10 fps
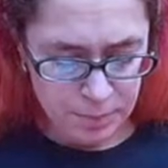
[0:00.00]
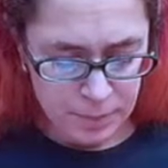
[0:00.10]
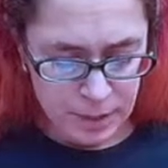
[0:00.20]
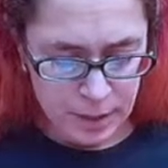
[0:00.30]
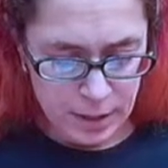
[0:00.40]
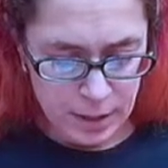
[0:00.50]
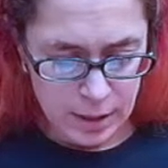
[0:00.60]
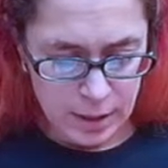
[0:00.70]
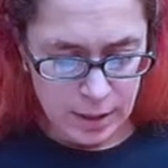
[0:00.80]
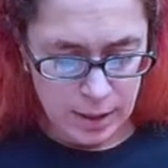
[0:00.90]
those
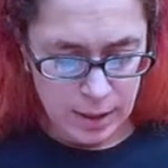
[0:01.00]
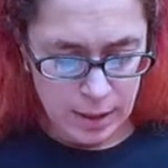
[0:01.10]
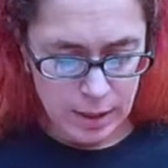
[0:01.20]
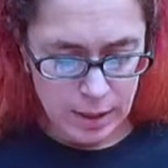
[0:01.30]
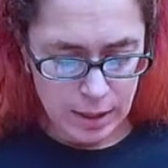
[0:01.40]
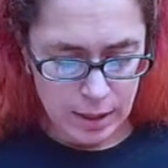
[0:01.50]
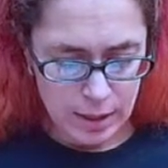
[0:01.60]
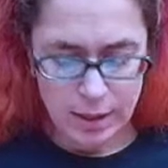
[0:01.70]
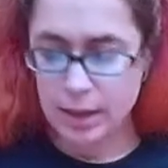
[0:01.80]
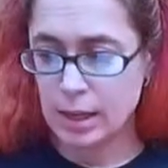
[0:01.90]
videos are coming as well.
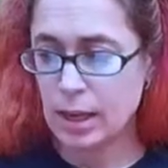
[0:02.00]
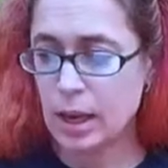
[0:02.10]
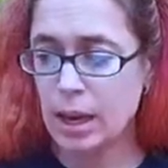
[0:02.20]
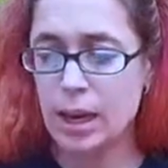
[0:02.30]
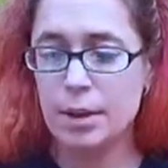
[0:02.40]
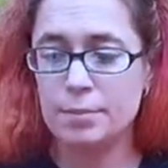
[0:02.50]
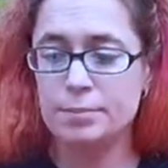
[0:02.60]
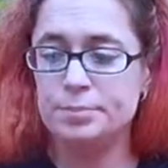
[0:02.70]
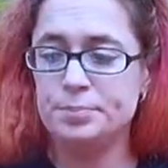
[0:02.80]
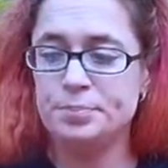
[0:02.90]
I know they're out of date.